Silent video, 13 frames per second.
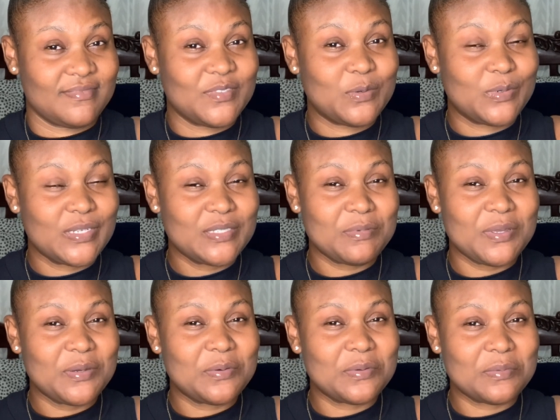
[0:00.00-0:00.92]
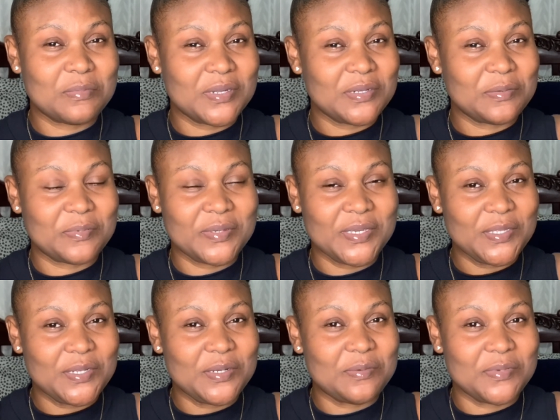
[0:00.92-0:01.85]
why is my whole body
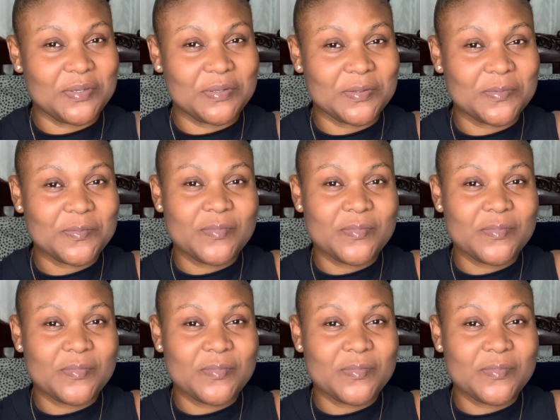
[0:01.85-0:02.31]
paining me?